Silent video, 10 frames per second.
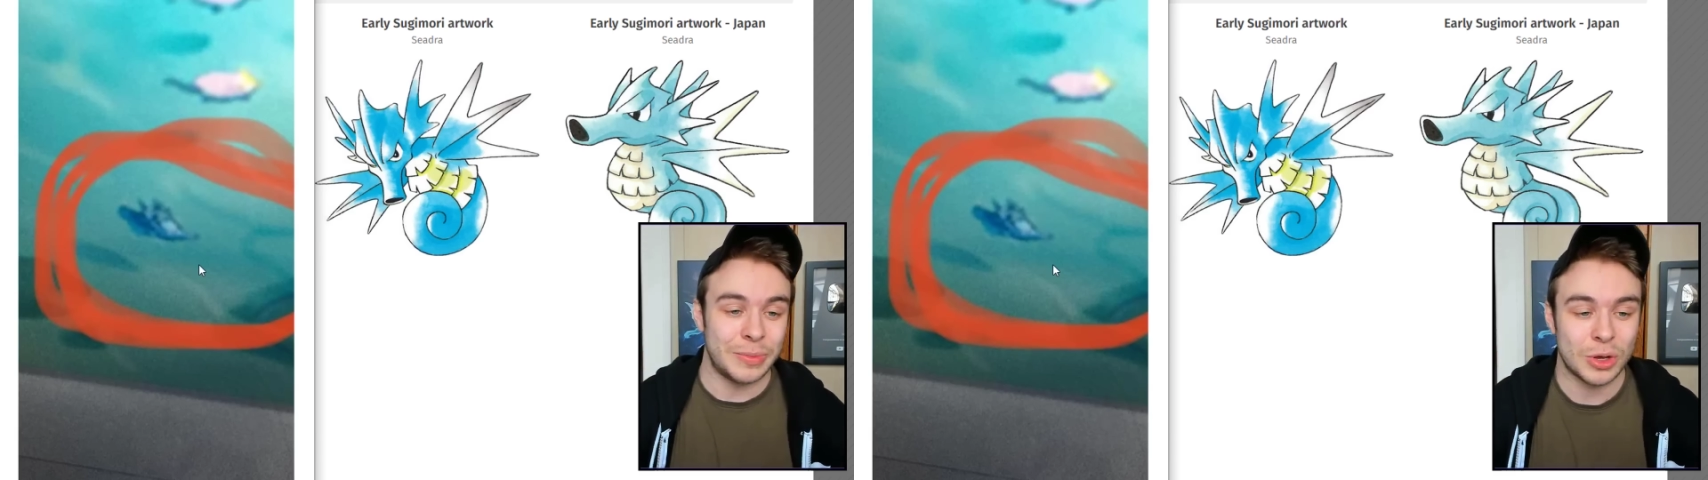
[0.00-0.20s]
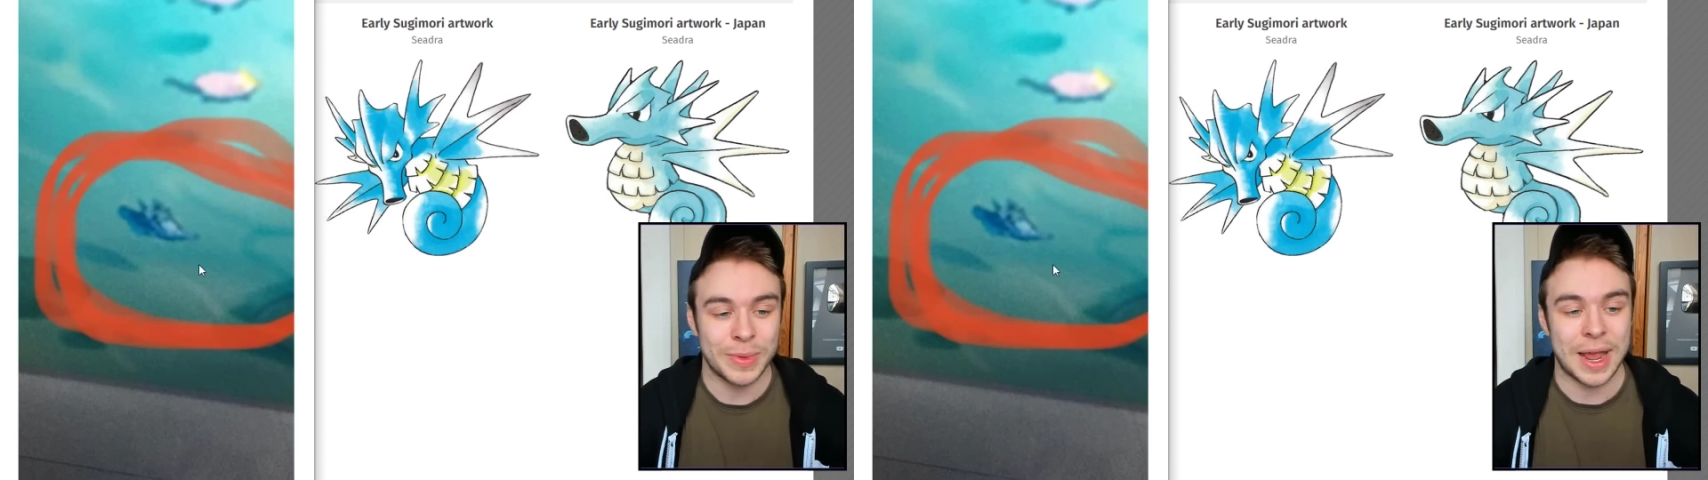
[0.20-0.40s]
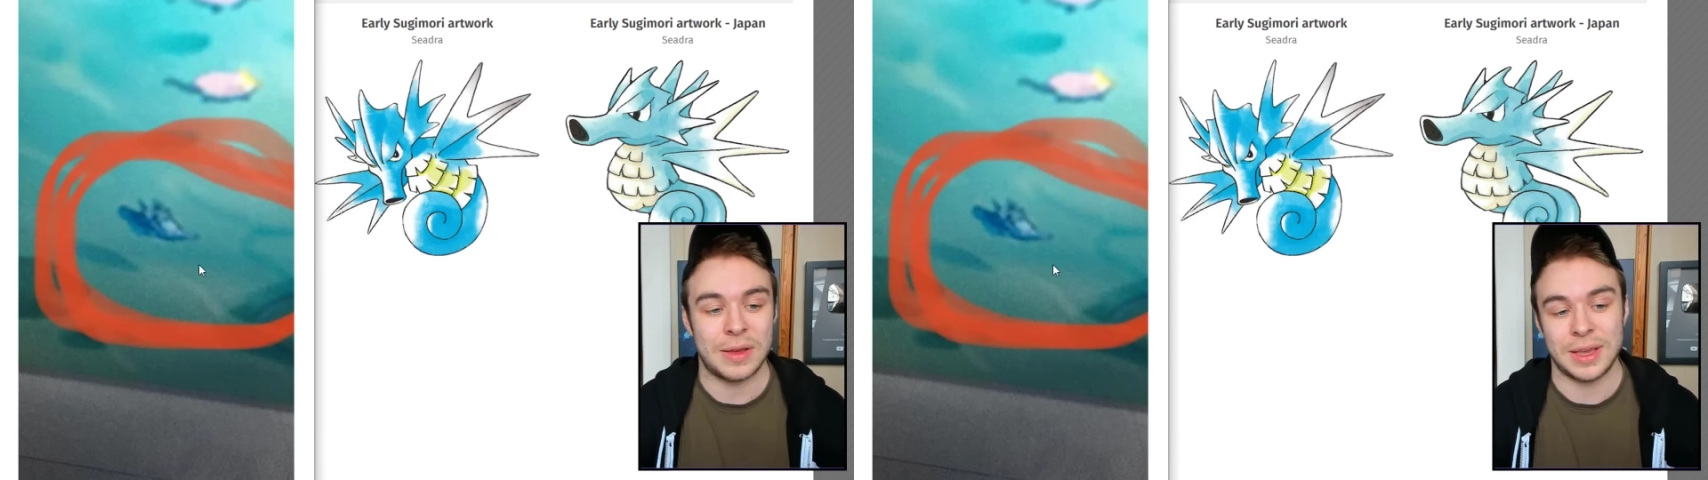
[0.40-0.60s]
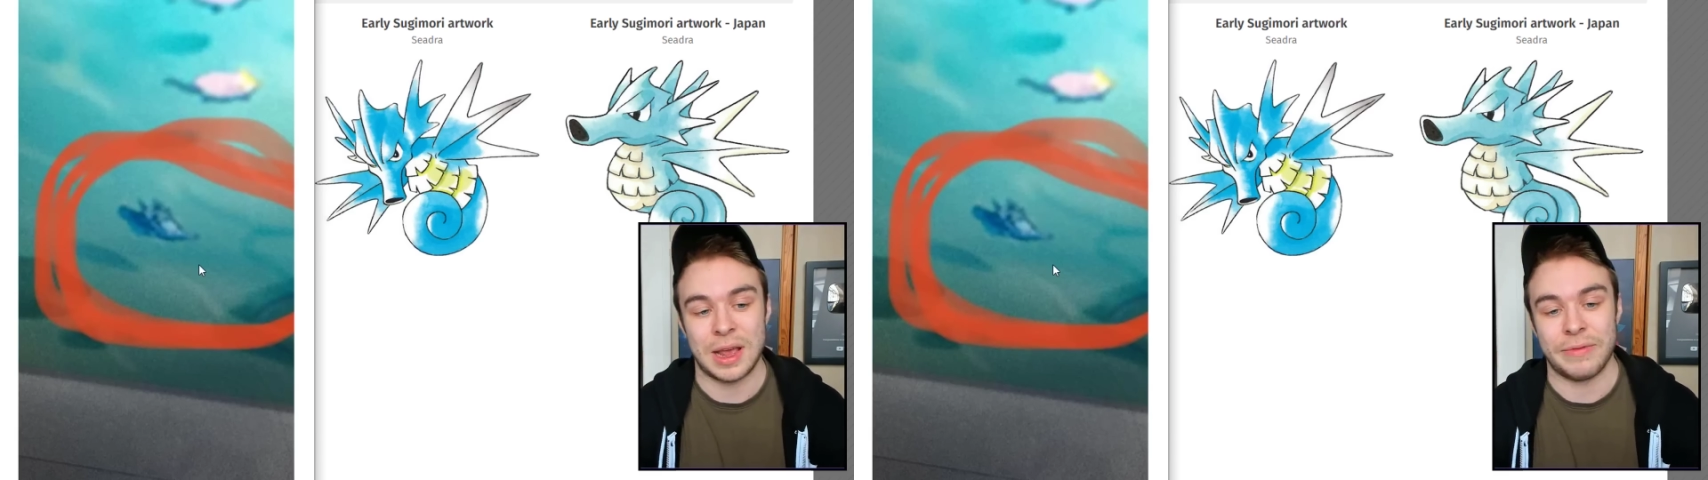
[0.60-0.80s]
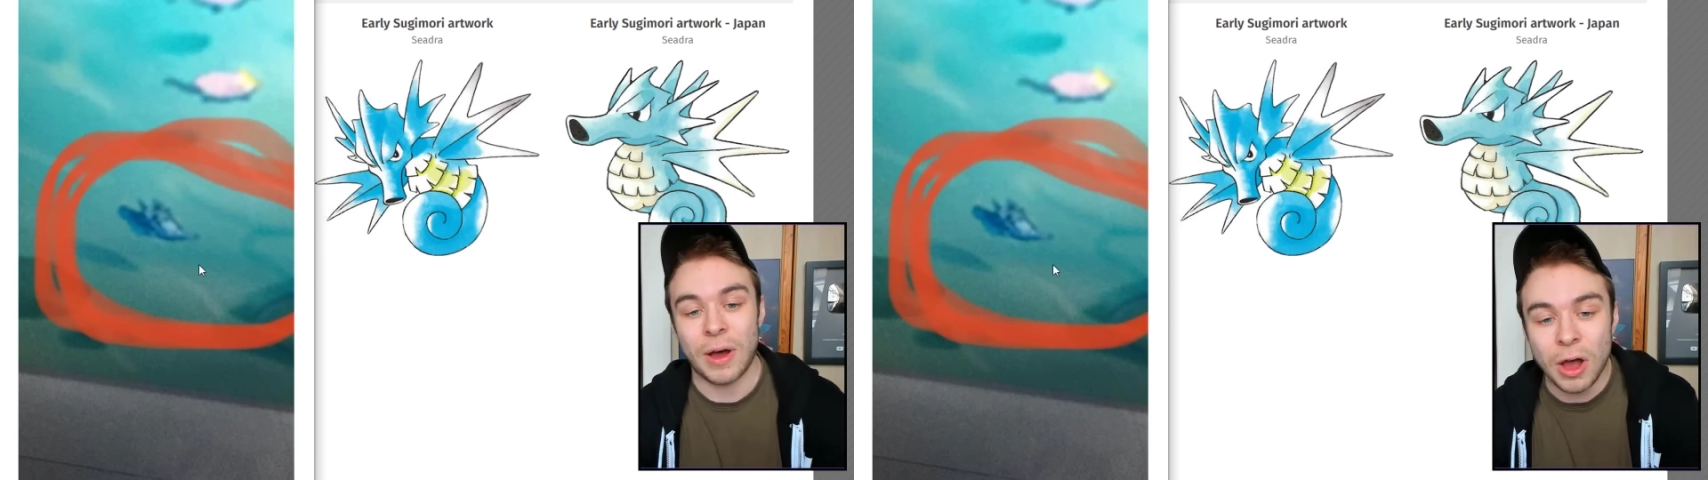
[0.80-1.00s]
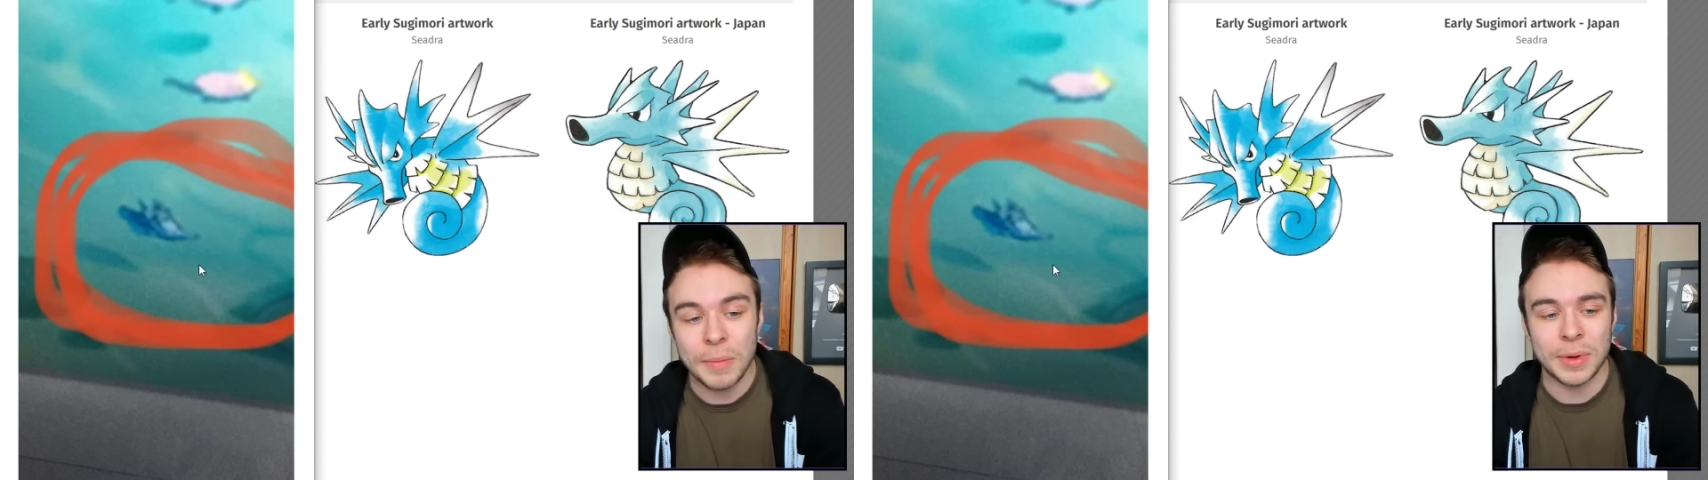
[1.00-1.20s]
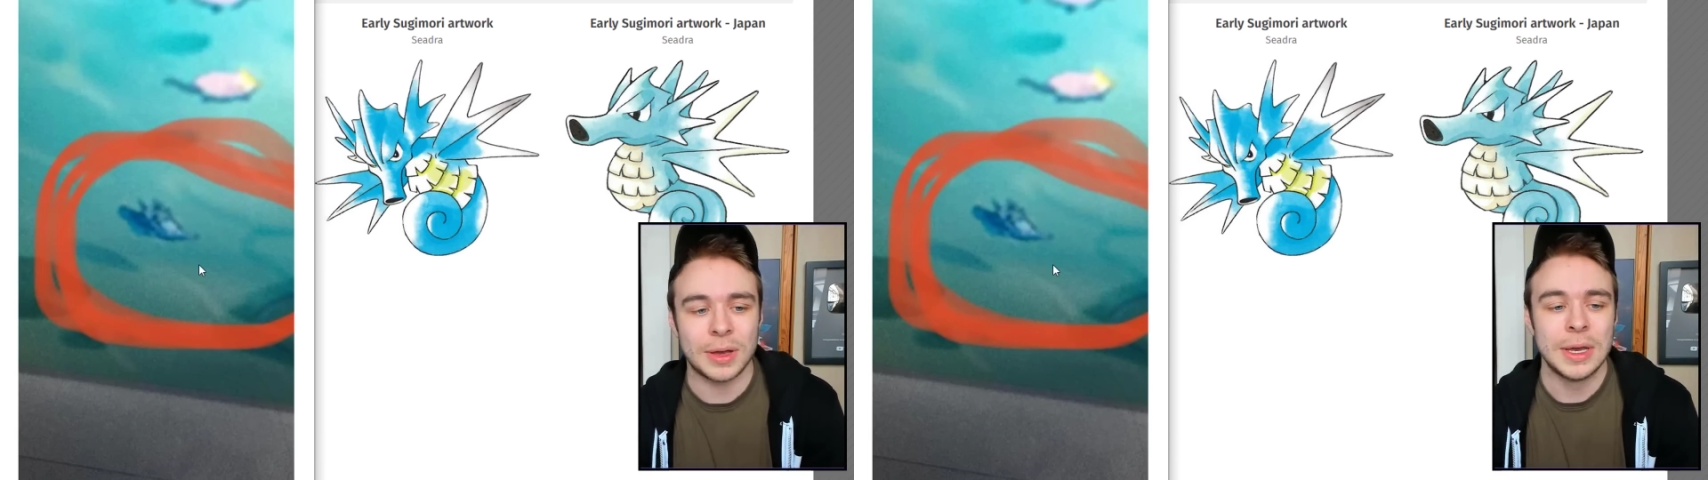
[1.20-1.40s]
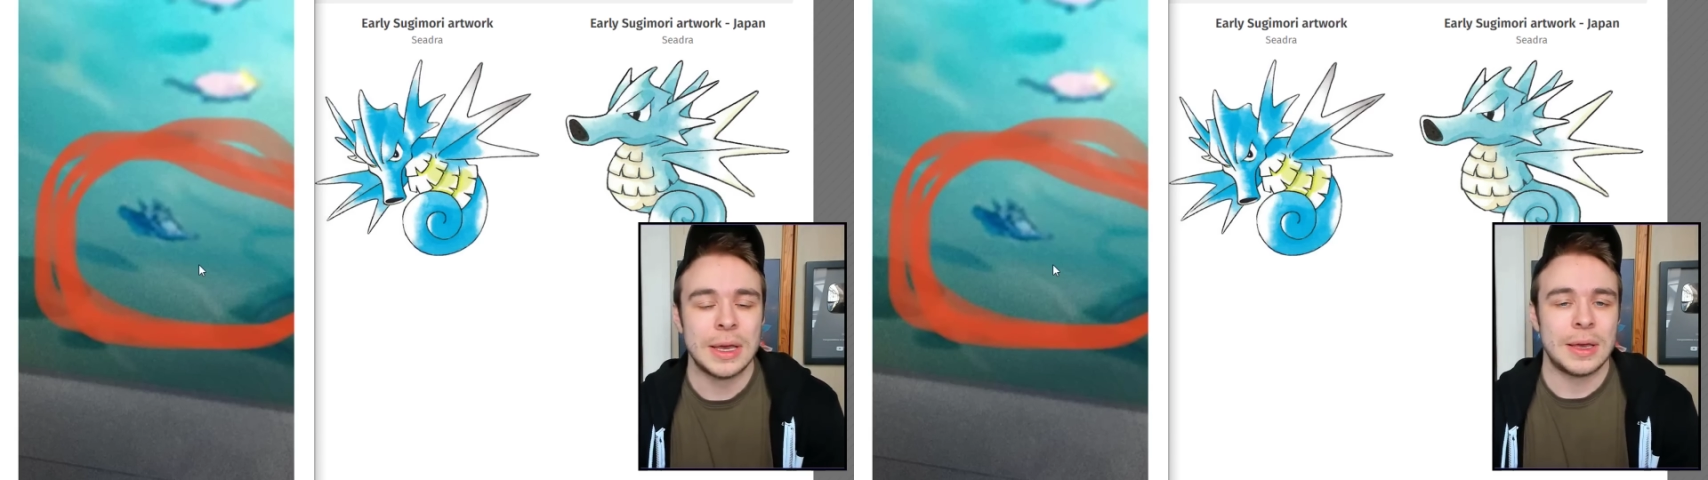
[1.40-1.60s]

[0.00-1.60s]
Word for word: to be coming out in the Isle of Armor,